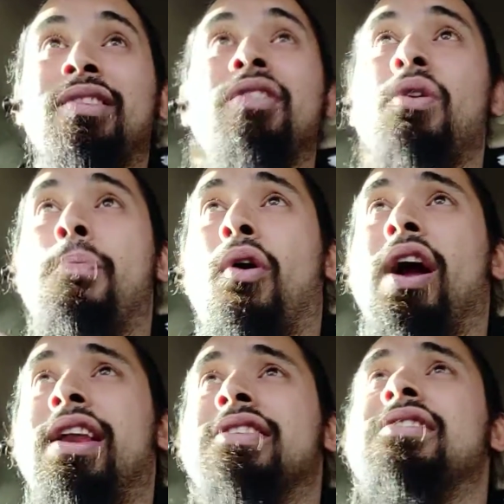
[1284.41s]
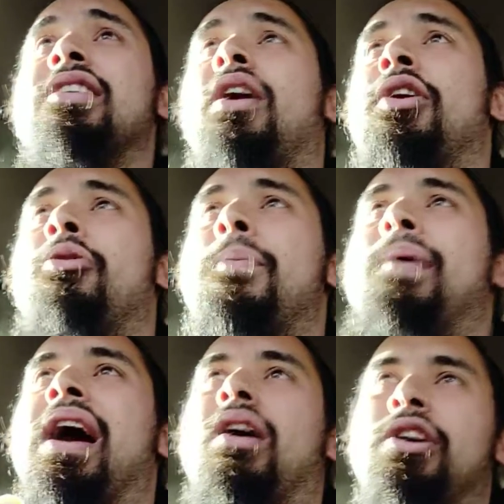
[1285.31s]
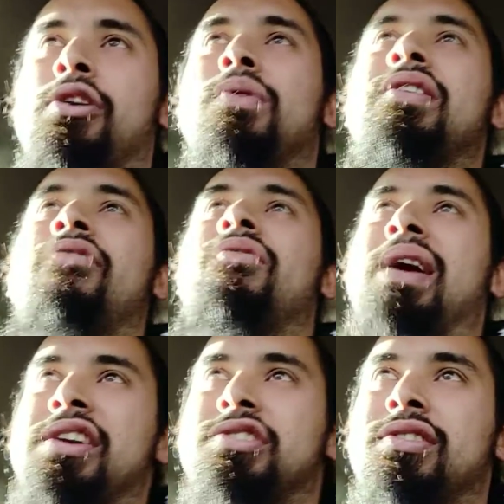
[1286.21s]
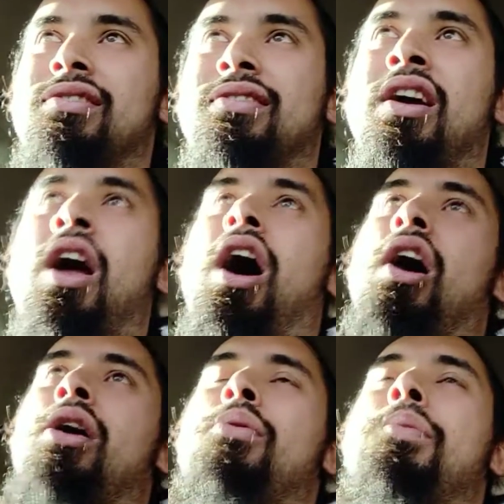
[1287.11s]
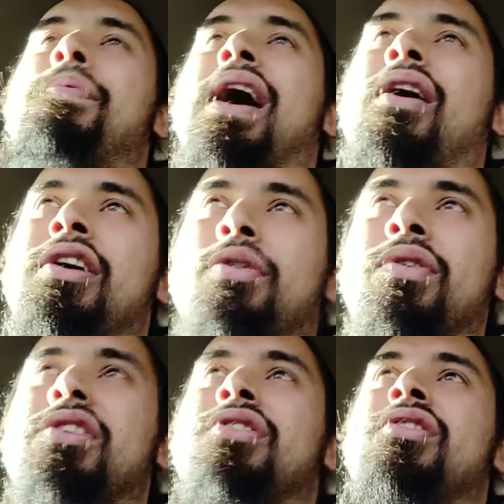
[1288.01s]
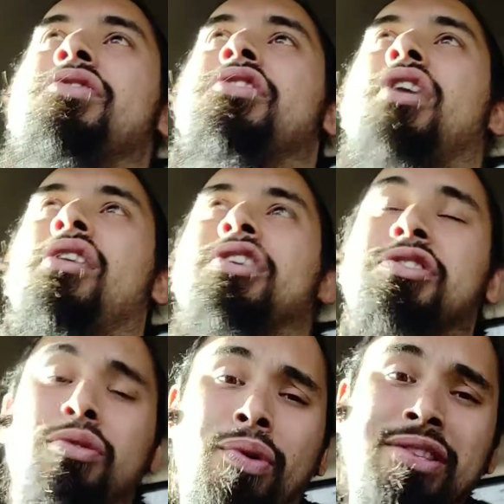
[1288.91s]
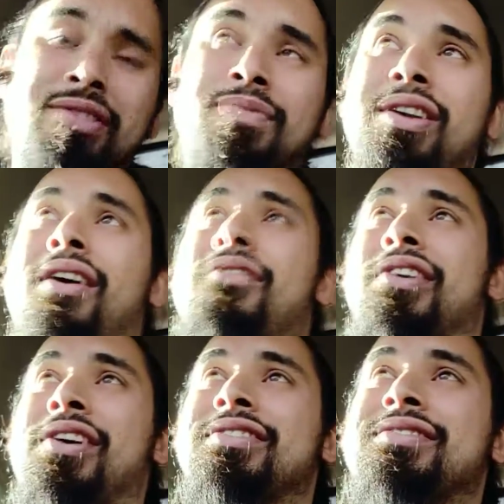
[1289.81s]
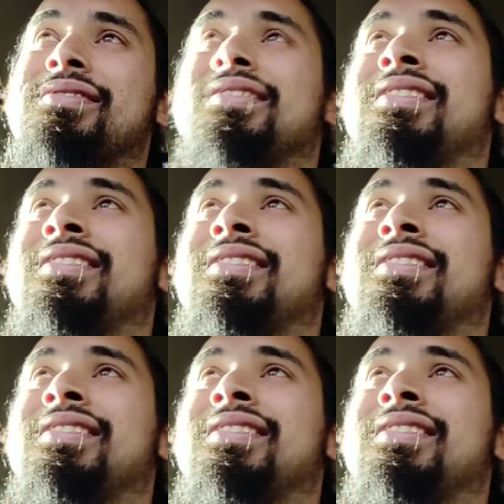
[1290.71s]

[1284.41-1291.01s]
The point is that I want to empower you with information. I want to empower you with the knowledge and the wisdom that I've learned.